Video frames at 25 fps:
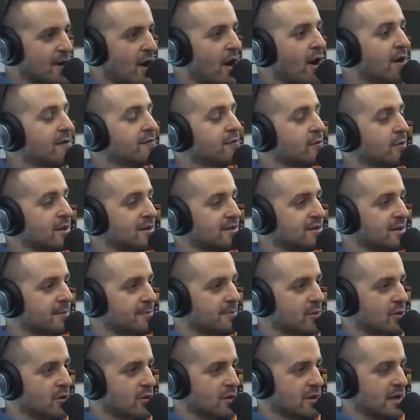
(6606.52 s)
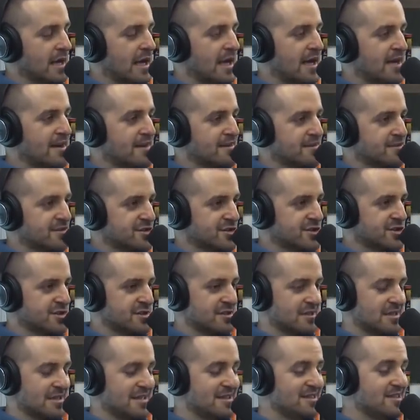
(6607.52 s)
But I've read the book, and
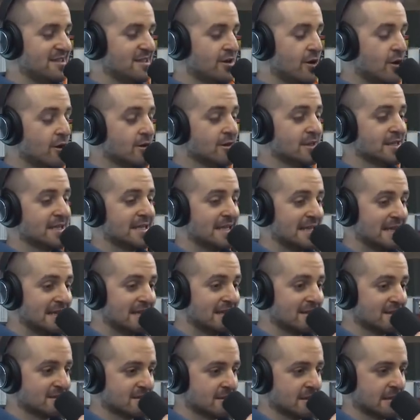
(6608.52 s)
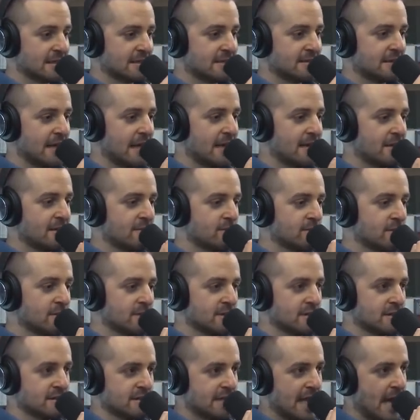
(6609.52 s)
in the early years, like they
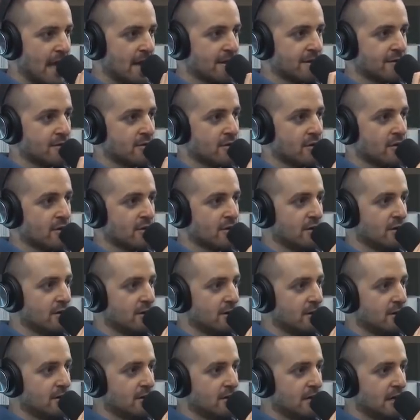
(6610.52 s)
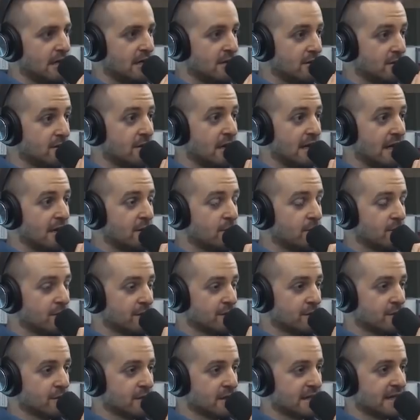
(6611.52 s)
really counted on. He would
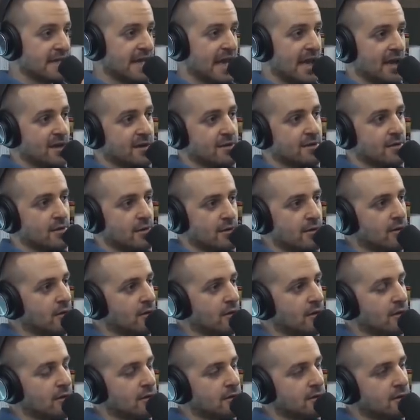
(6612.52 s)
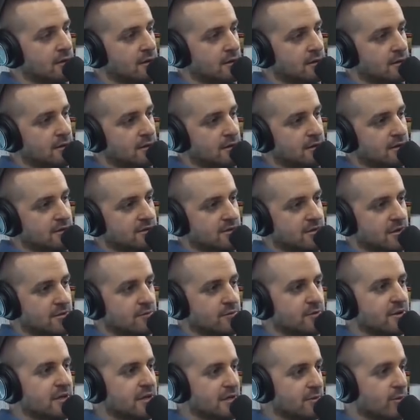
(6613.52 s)
have really counted on her. So
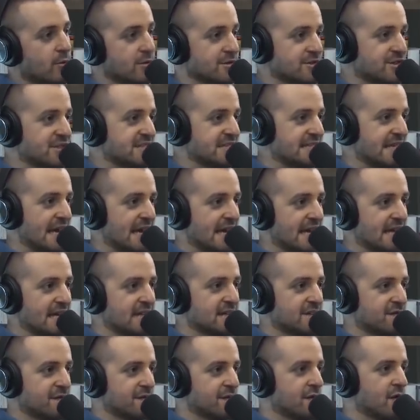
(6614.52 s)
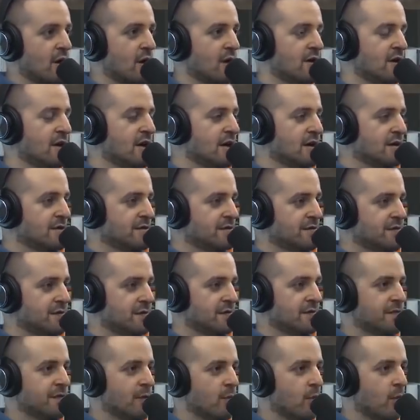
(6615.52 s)
really, what she's getting is
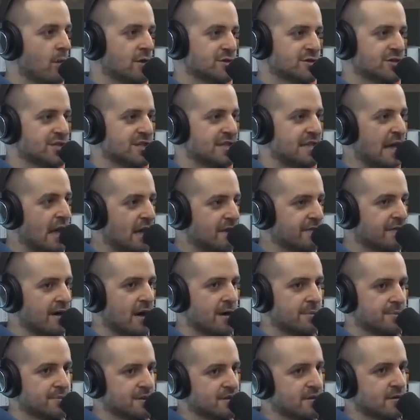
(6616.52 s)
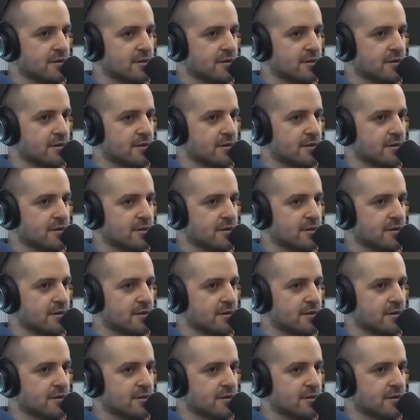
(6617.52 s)
for what she gave up in